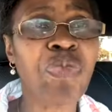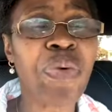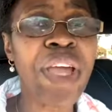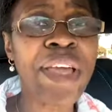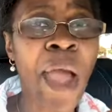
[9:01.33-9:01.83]

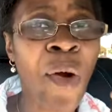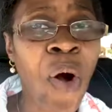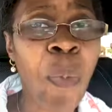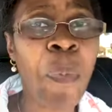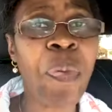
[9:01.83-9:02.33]
bring a
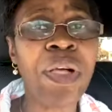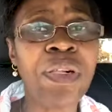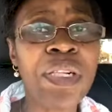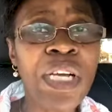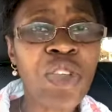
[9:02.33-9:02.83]
hope
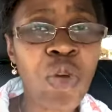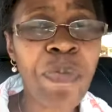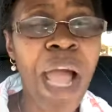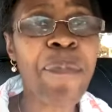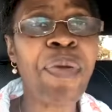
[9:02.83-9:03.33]
pill to
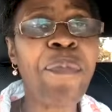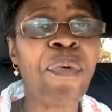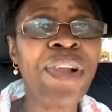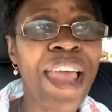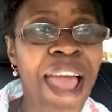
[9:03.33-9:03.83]
my
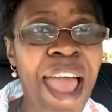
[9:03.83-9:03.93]
people